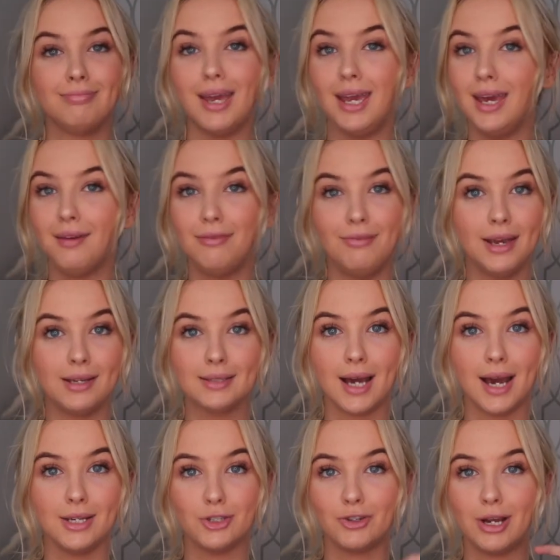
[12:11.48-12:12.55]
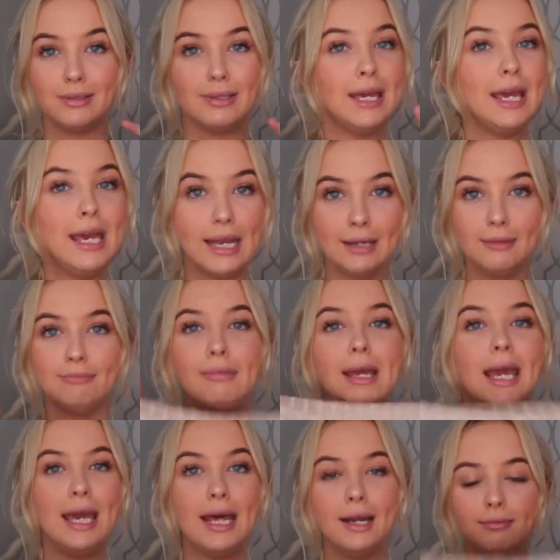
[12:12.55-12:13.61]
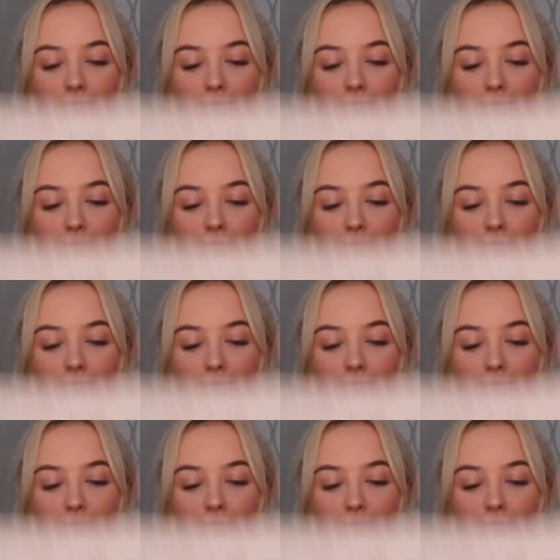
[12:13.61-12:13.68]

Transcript: here a fake tie string, here it, here it.